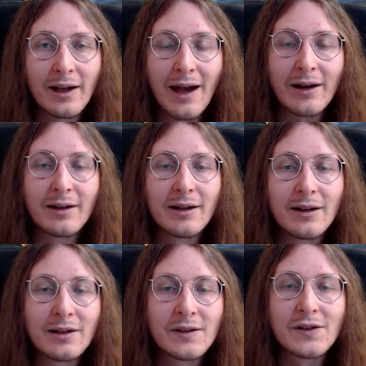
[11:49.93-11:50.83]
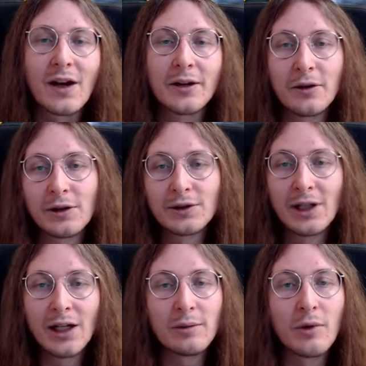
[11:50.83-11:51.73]
can stun your
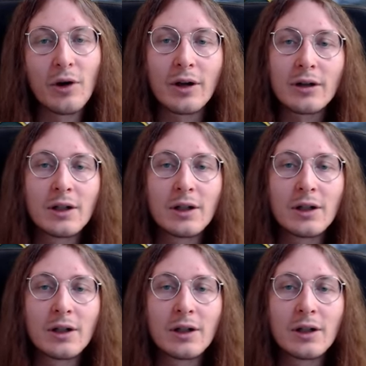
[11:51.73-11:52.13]
team, or